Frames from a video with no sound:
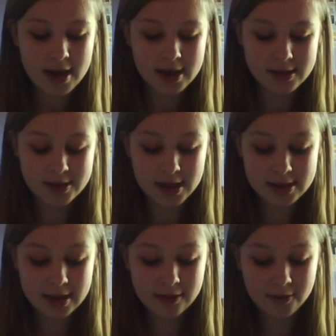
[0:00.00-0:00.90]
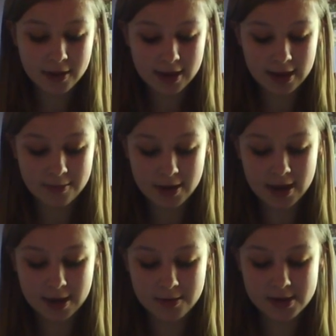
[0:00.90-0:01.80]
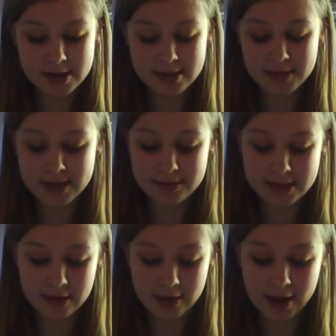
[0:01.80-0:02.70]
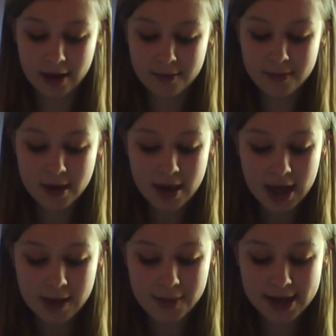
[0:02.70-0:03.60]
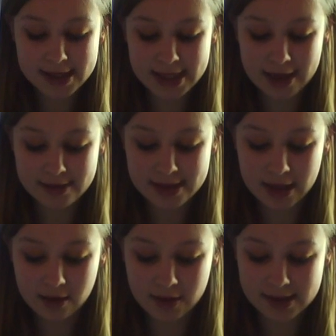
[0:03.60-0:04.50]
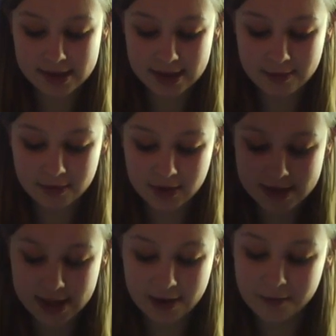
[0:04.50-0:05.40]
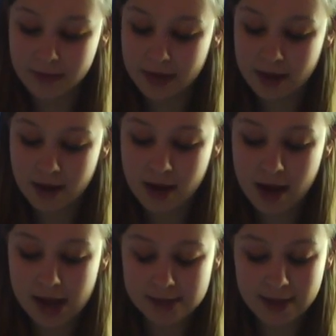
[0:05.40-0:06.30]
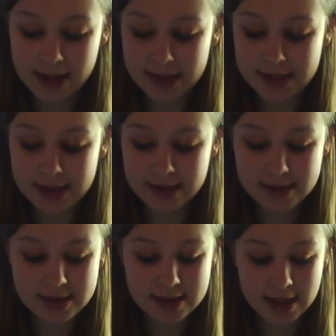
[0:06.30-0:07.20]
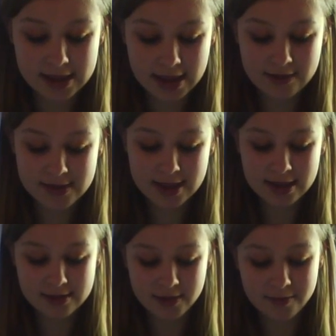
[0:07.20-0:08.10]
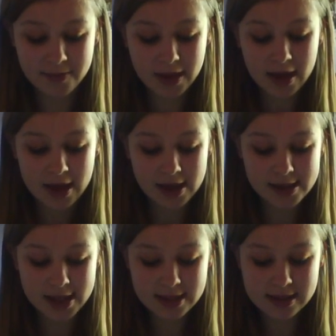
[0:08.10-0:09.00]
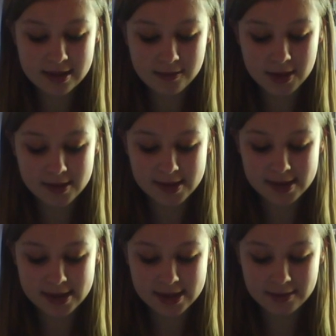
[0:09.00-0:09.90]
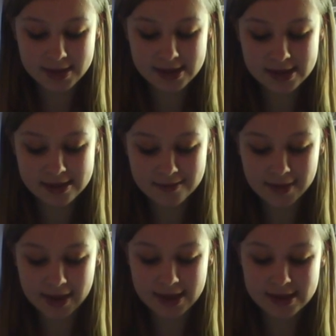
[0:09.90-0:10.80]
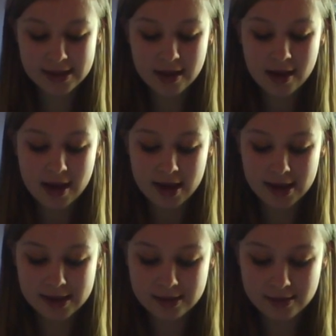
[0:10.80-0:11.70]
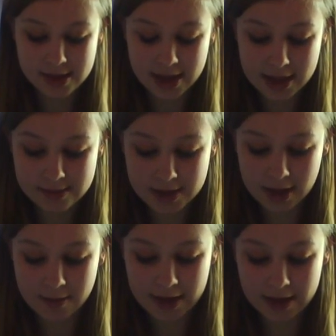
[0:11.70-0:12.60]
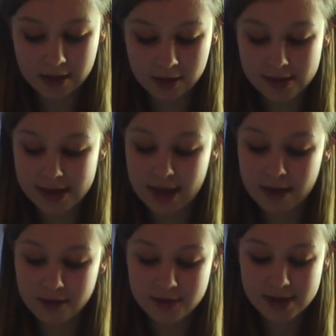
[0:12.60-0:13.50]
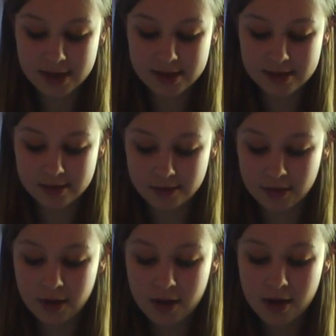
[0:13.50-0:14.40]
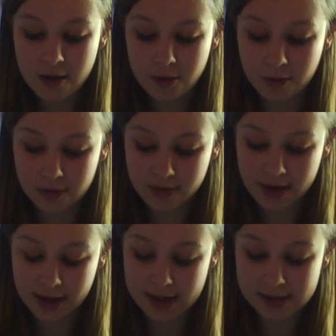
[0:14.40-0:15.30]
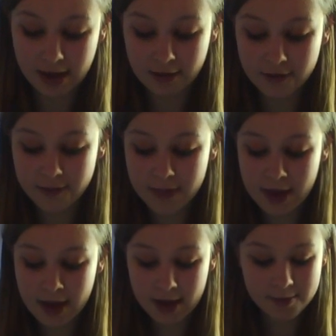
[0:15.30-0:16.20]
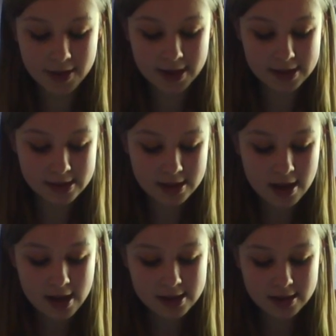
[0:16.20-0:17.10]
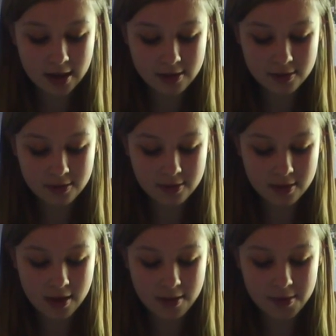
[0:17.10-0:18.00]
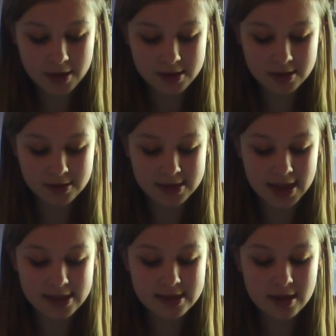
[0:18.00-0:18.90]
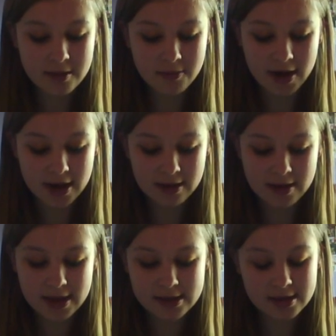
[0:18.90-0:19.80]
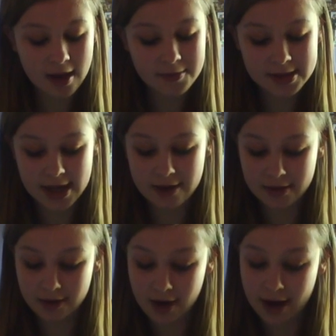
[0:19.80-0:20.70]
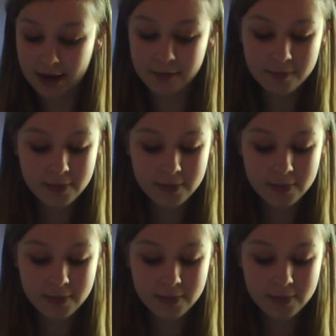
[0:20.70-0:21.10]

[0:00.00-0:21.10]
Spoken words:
He tries to leave quickly, but Nick pushes him into his locker. He backs down as Nick threatens him and runs out. As Blaine continues to sing, Dave is in his room. He checks his computer to see messages from the kids at his school telling him to go back in the closet and not return to school or threatening his life. He begins to go through emotional states, breaking things, calming down and crying.